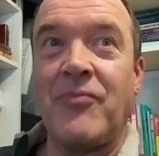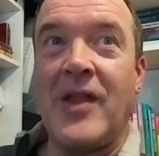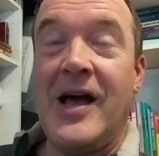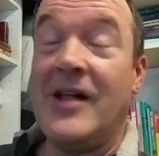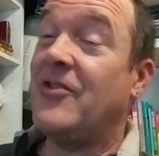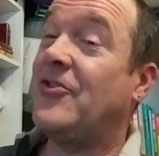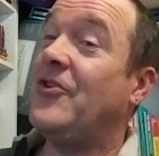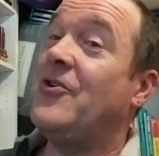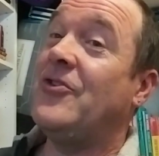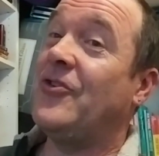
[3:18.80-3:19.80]
the
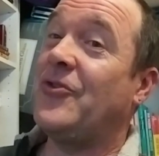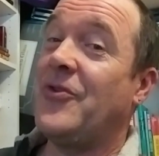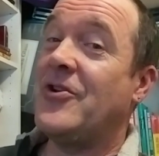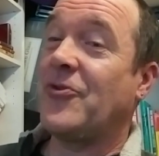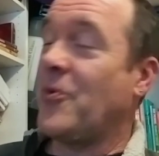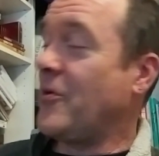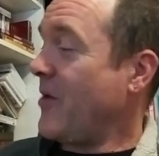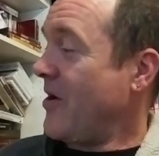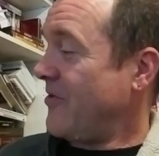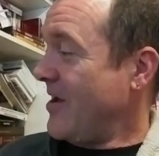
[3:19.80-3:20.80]
series is finished one
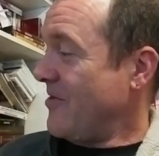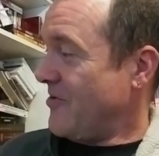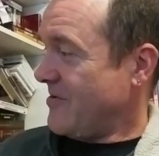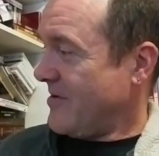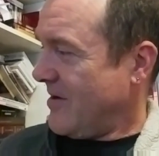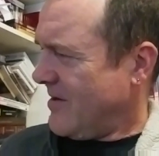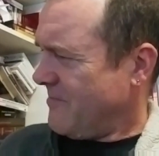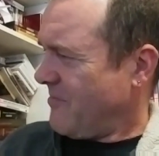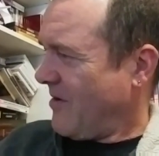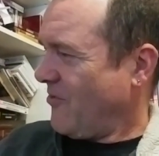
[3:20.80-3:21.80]
way or the other.
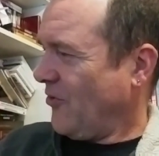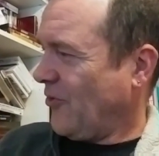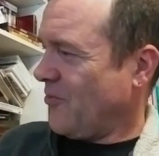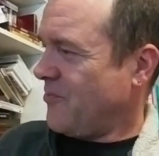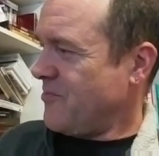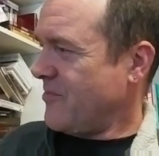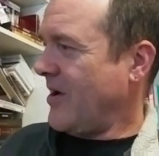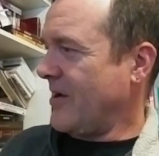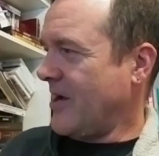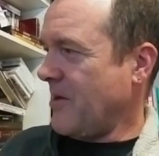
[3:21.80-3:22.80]
I've also
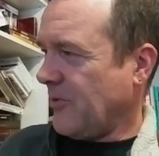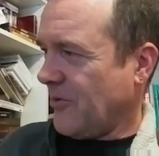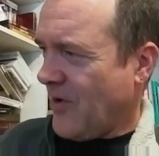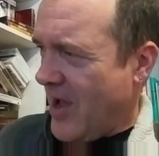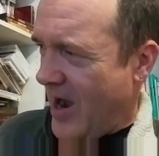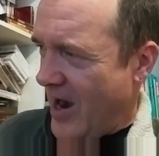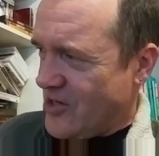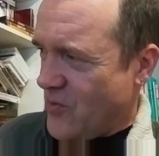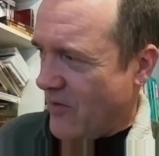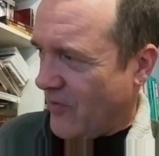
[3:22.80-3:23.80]
got a couple of, I
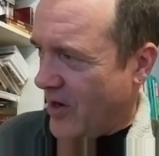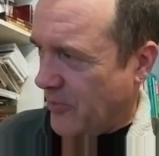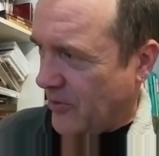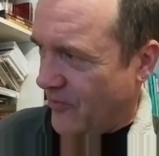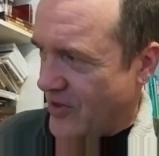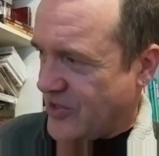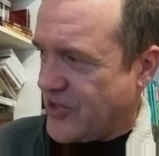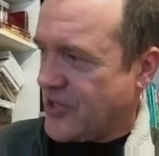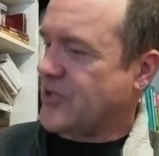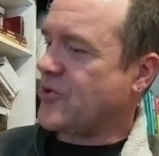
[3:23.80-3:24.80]
do have a couple of his
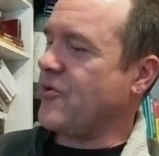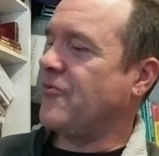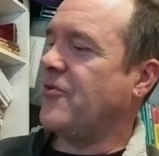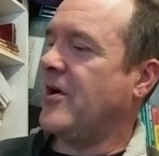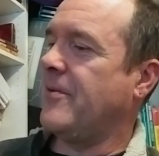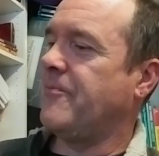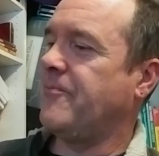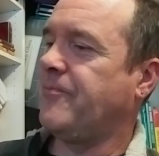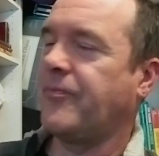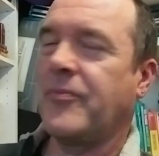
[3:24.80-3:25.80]
just sort of,
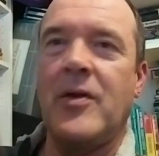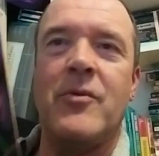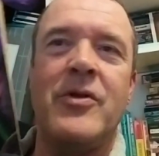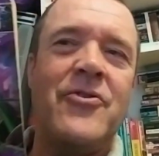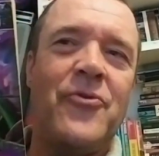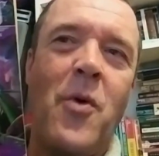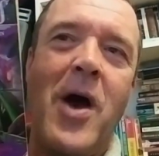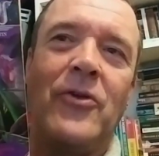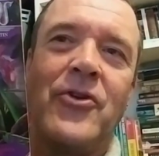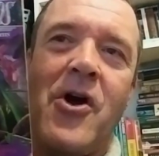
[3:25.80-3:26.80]
well, there's
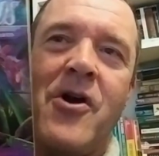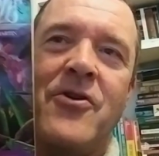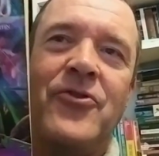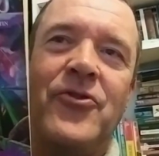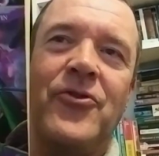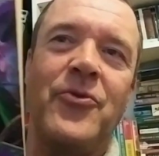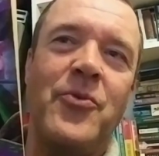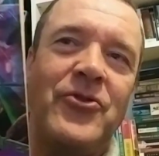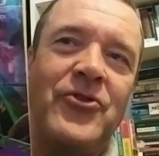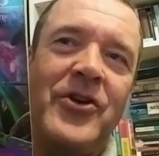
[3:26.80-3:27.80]
Wild Cards,
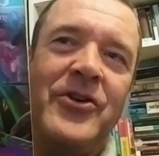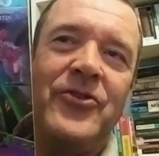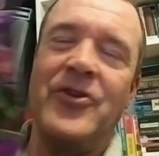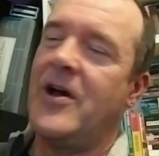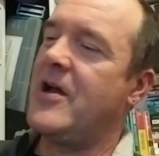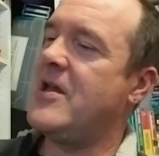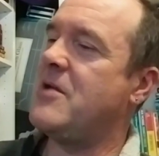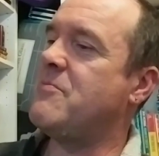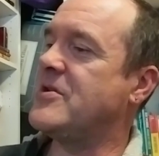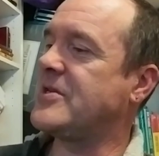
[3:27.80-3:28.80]
which is
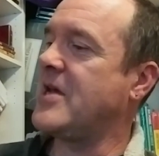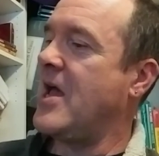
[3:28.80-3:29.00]
him as